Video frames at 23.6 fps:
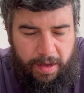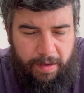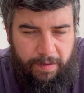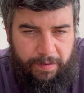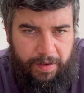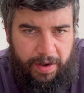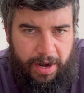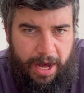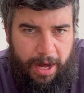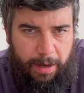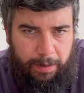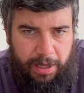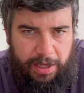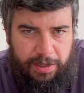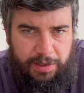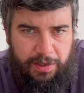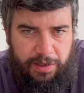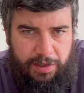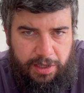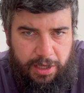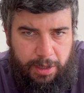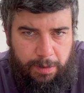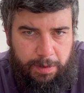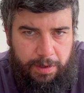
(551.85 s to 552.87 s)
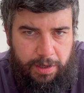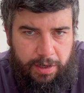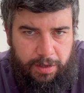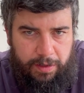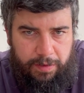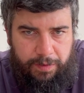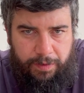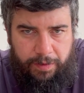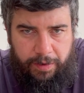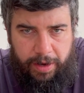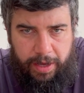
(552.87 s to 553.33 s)
for now let's just stick with
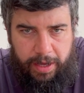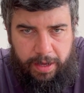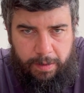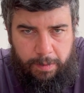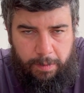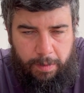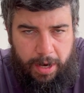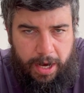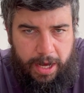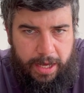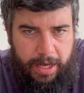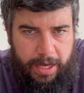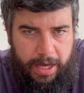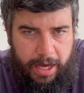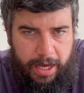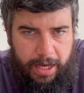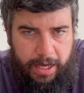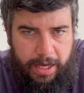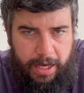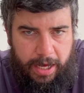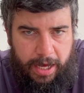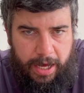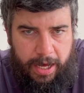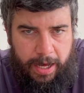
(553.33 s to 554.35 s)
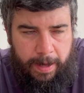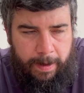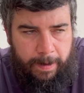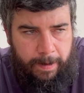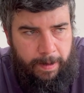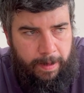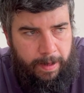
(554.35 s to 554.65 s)
those 3. YKK,